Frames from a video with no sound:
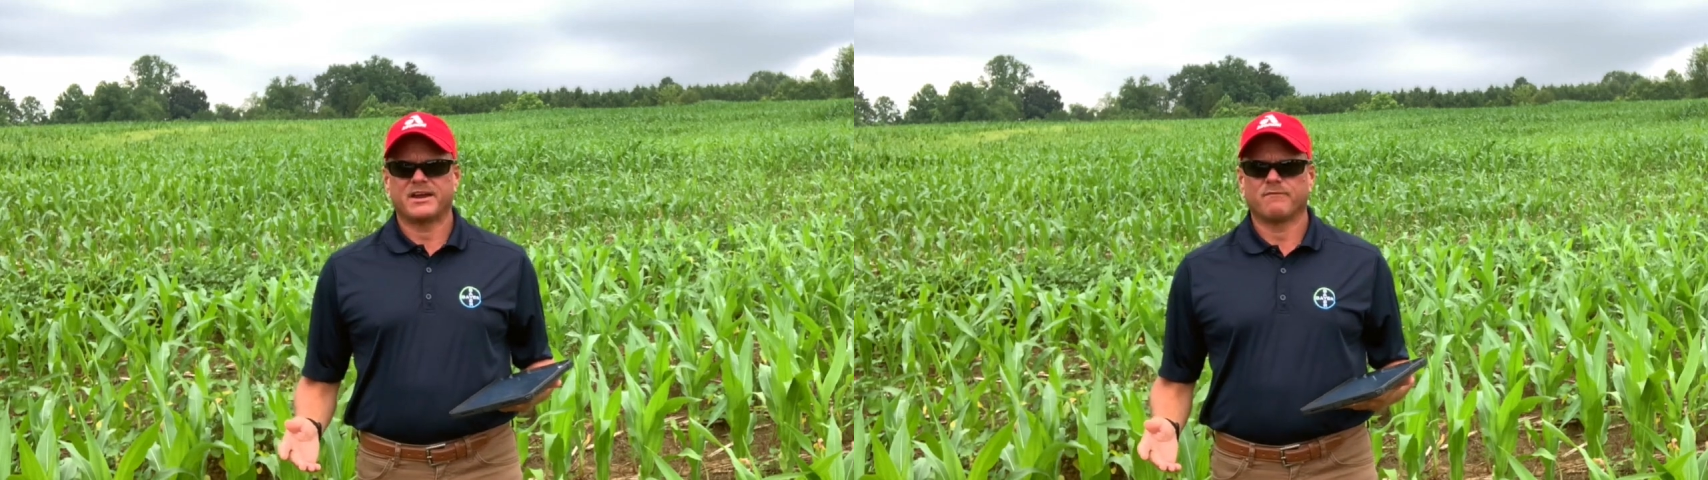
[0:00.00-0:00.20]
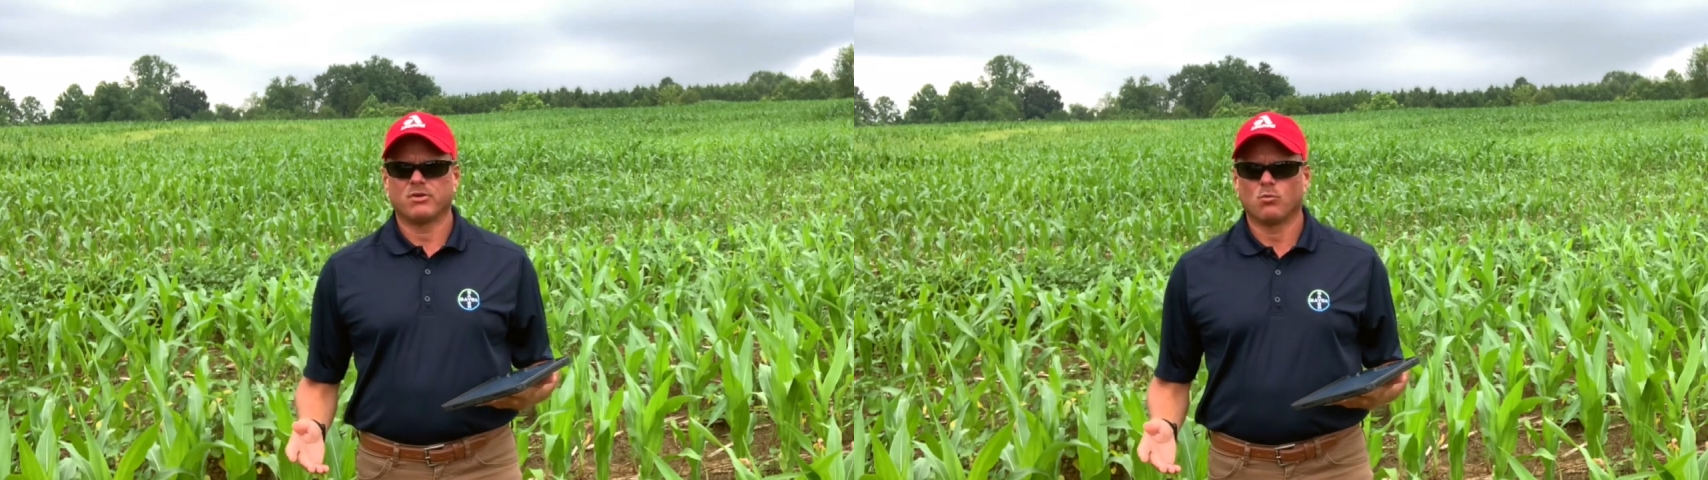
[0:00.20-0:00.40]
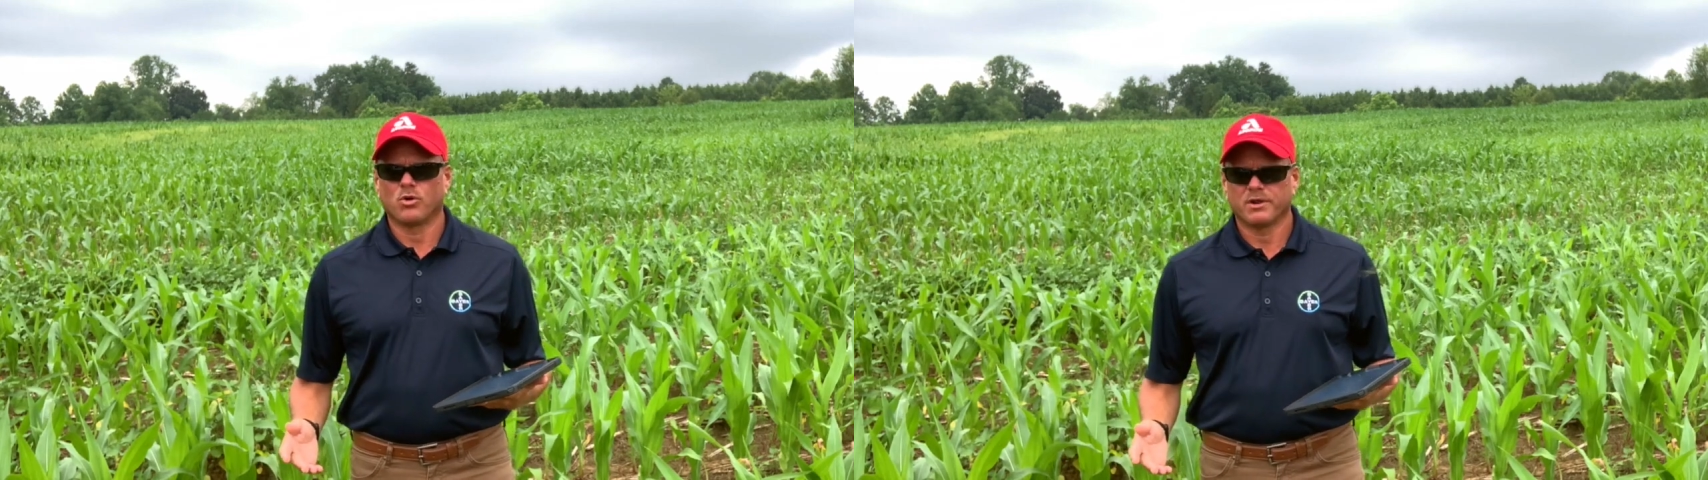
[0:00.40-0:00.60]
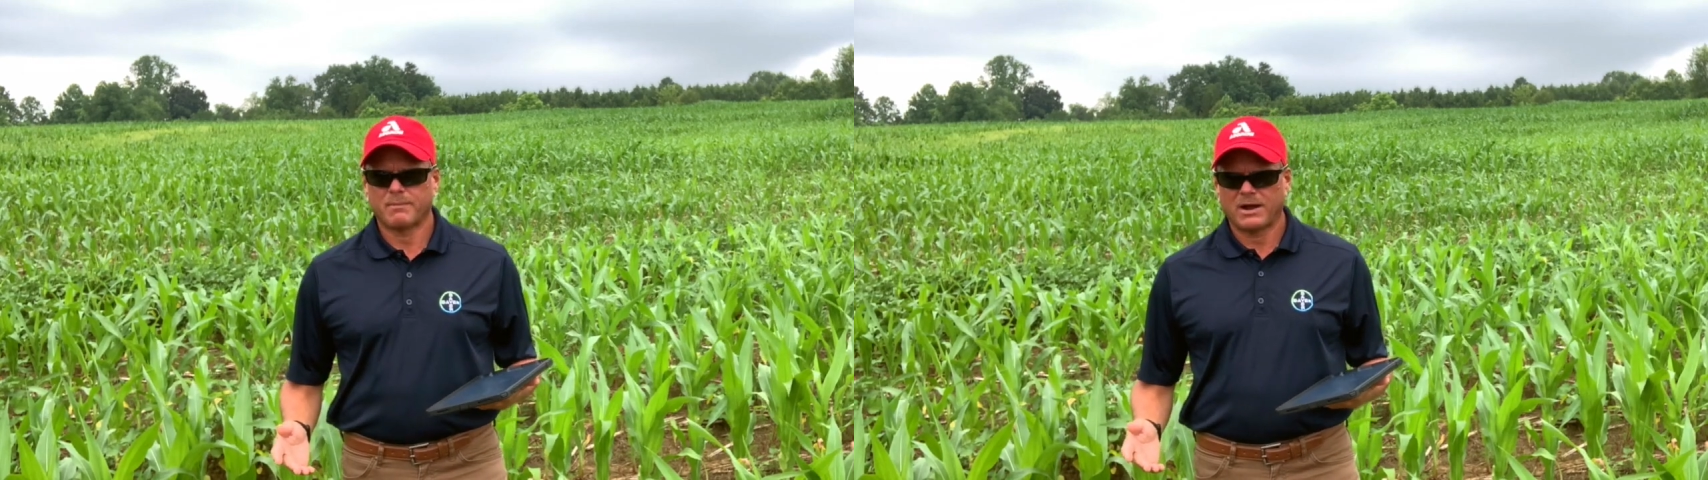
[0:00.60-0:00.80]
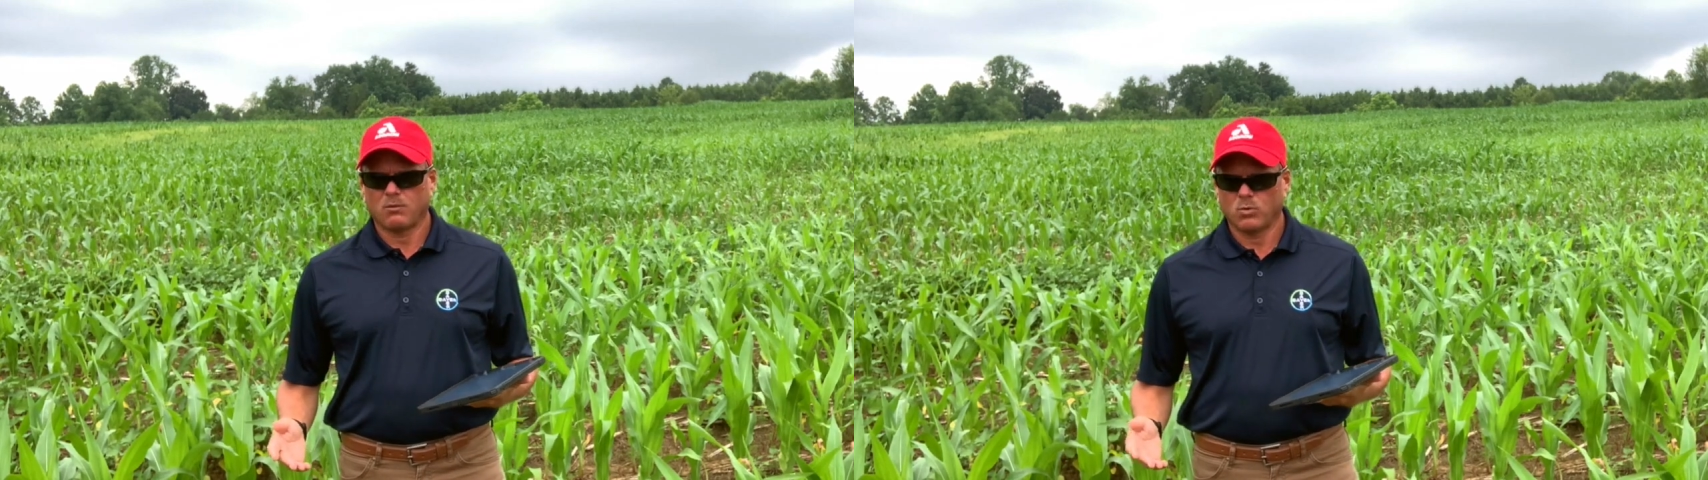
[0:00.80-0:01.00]
everyone
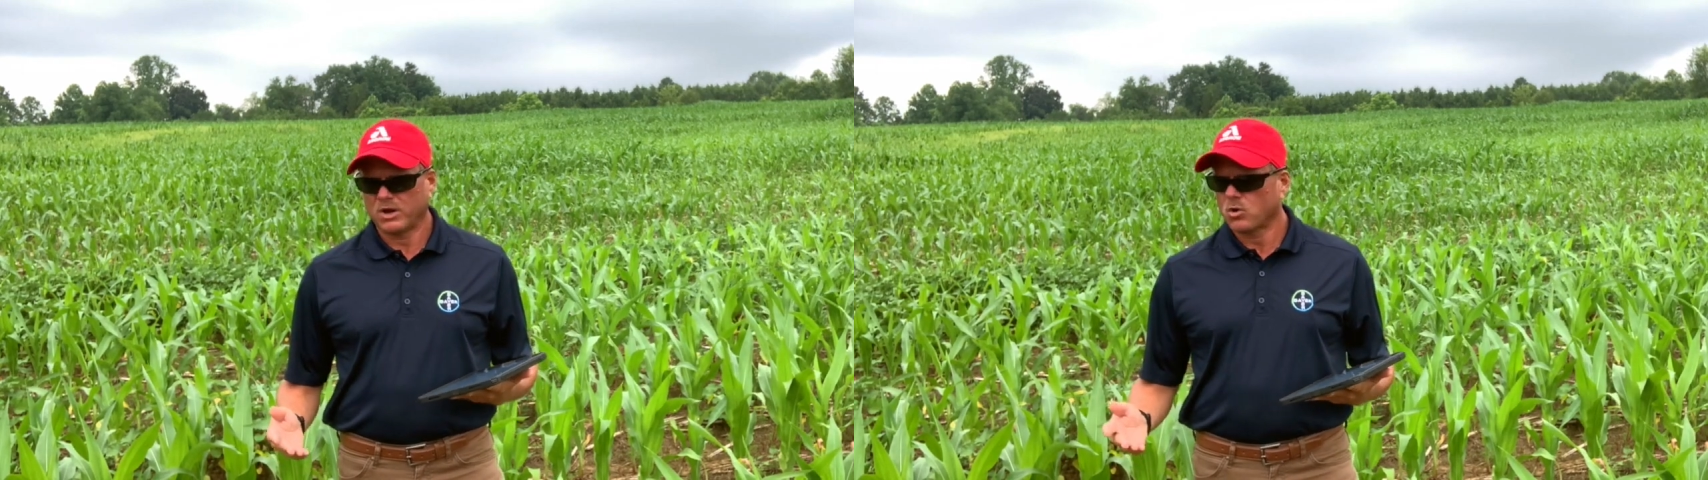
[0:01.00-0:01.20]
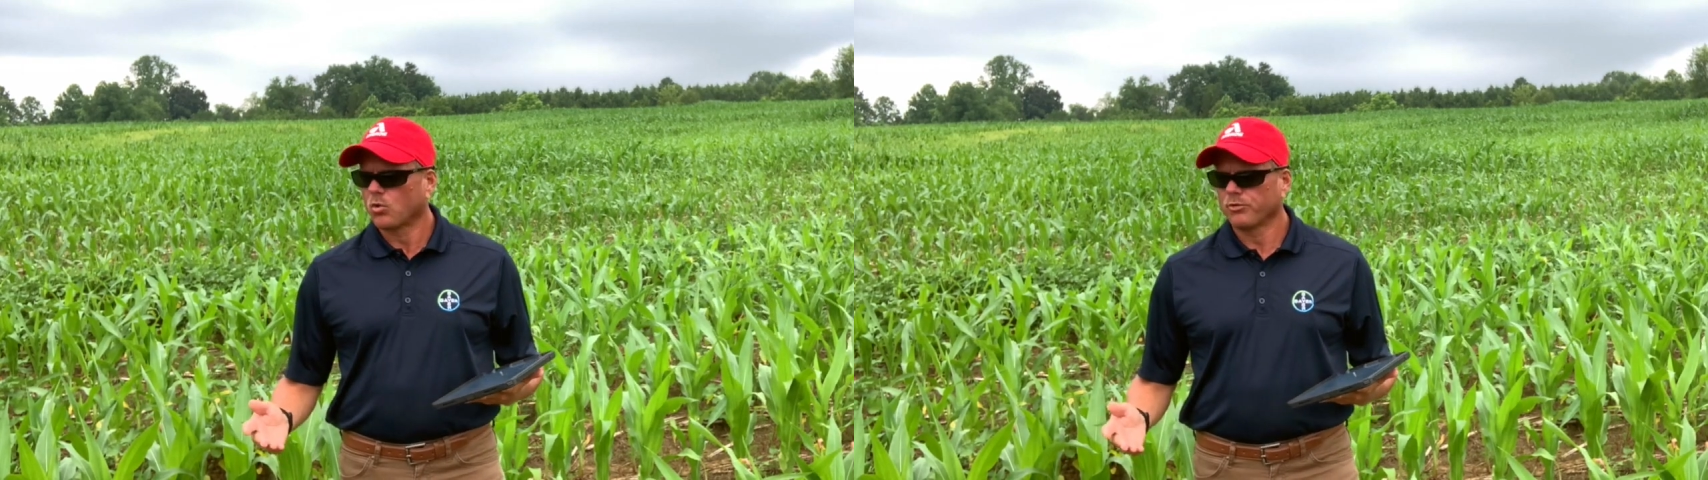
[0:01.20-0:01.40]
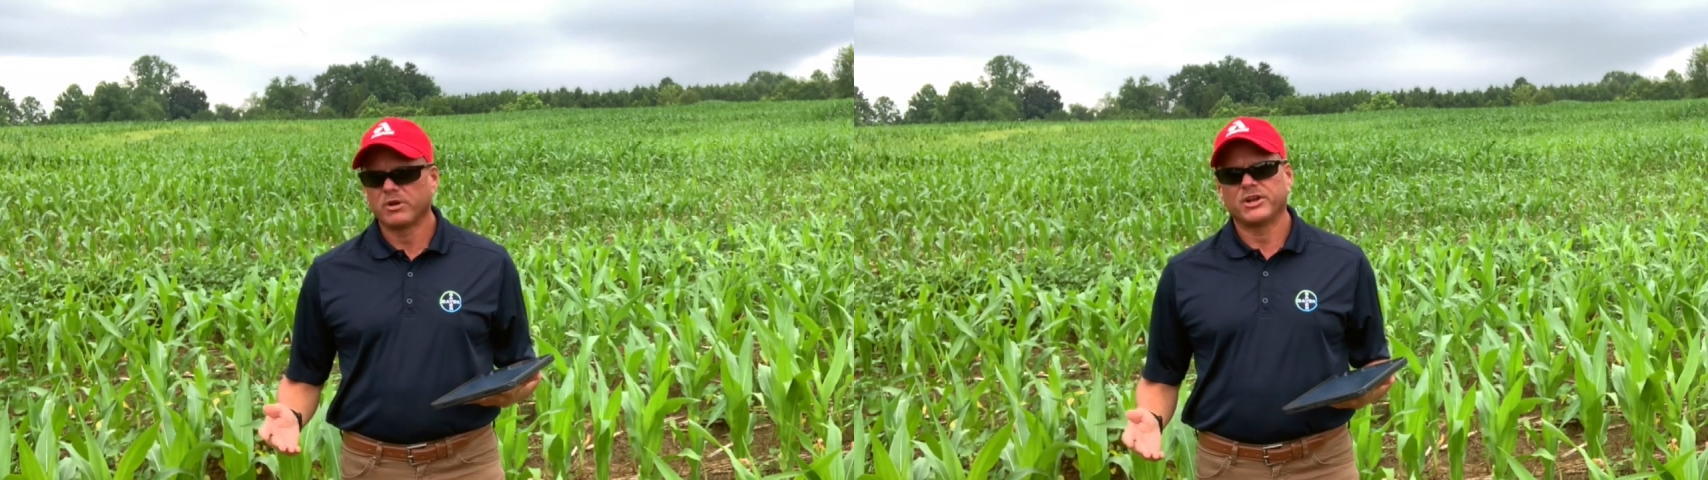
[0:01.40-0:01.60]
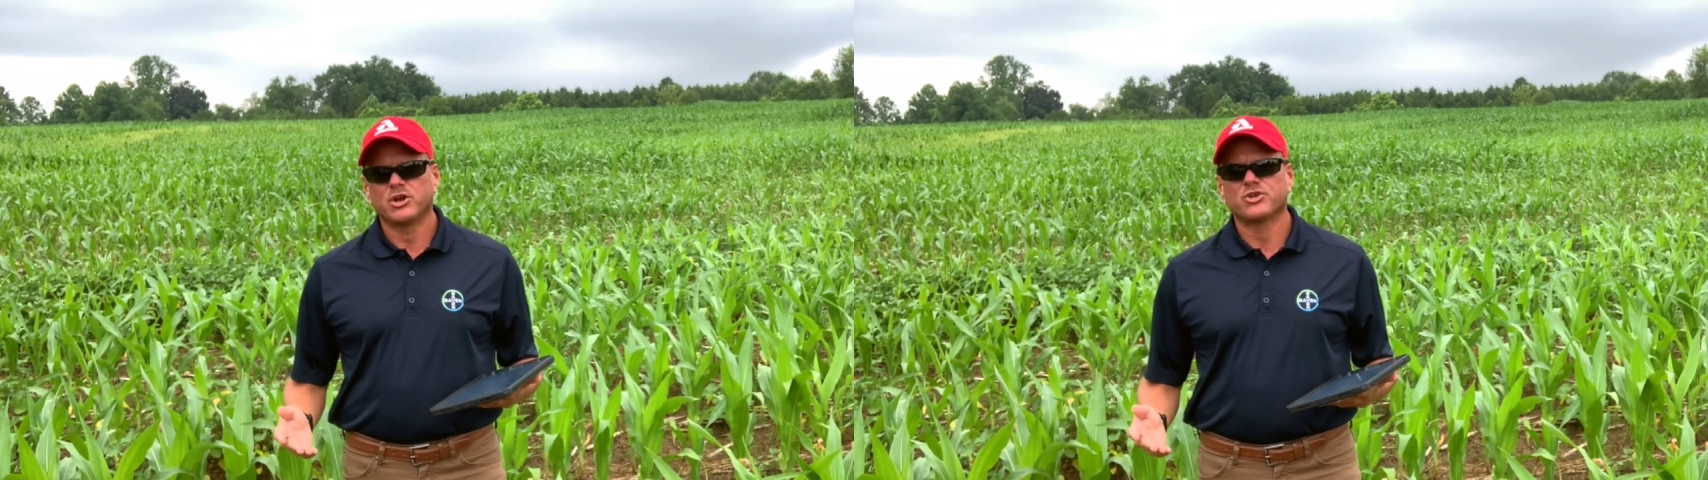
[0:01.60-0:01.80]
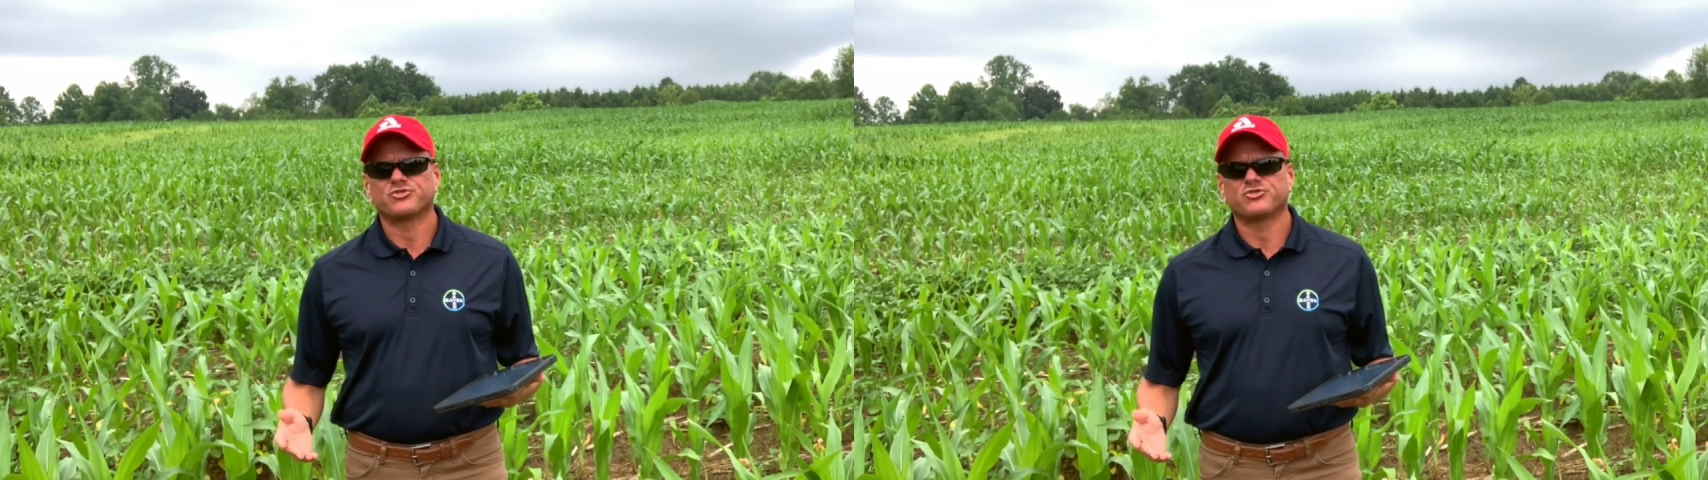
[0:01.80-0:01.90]
about when corn really does